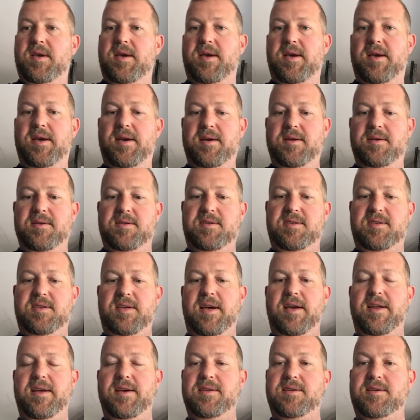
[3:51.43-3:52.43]
and
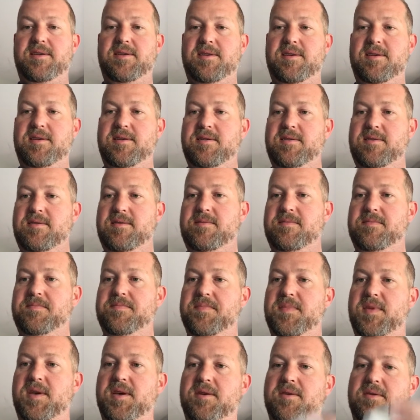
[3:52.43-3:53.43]
set it,
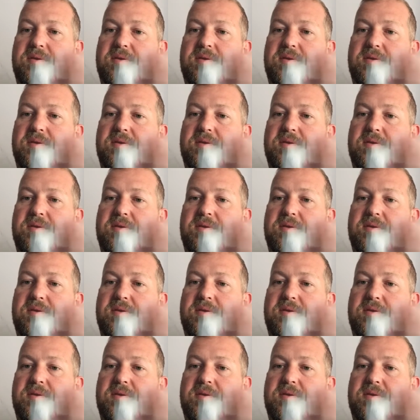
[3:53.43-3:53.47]
you